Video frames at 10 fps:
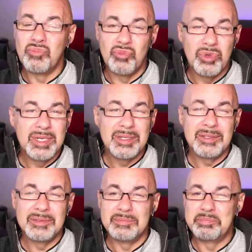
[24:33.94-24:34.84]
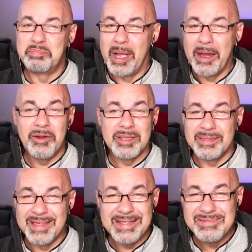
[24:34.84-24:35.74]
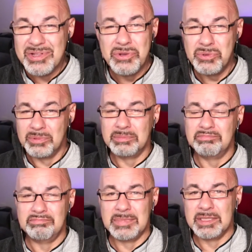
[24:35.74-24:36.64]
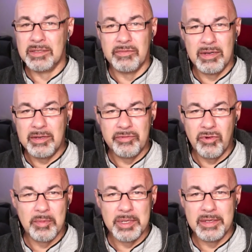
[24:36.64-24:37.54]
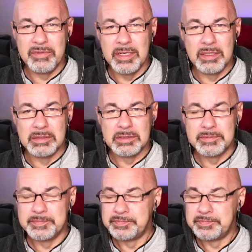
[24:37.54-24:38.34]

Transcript: real parent they knew in their very formative years.